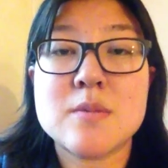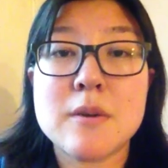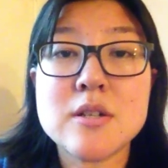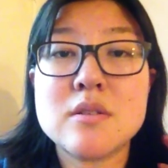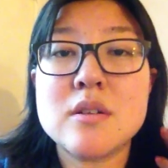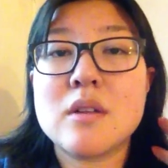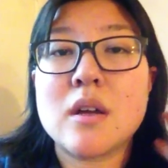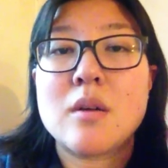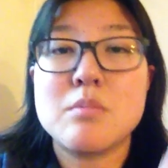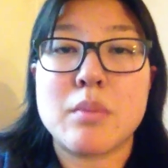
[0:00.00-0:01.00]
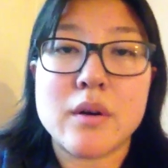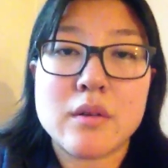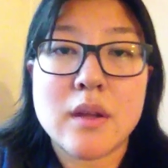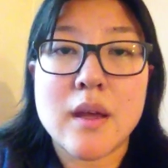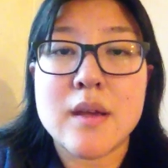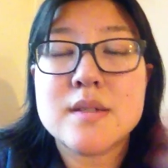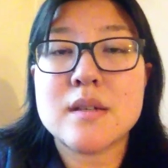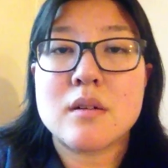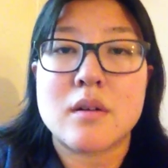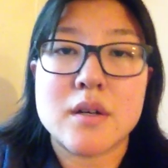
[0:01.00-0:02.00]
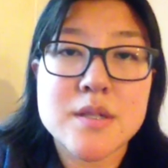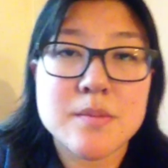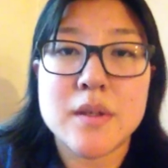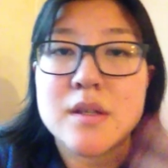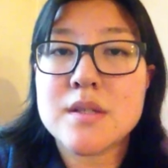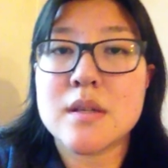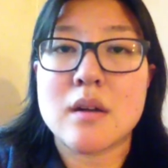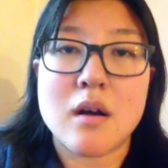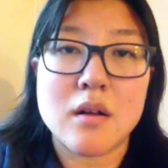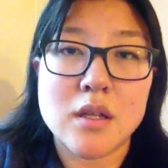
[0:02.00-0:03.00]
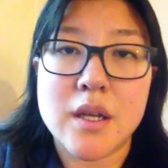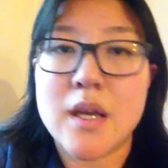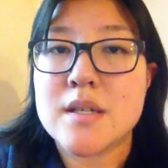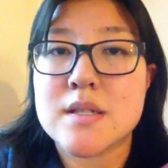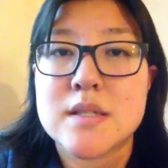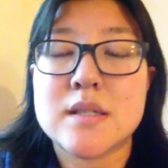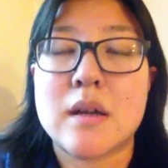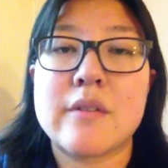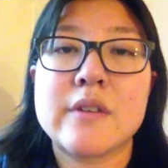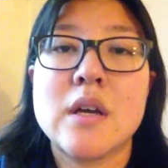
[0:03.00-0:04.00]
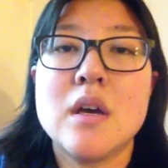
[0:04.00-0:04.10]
especially like on birthdays and Christmas and holidays and stuff,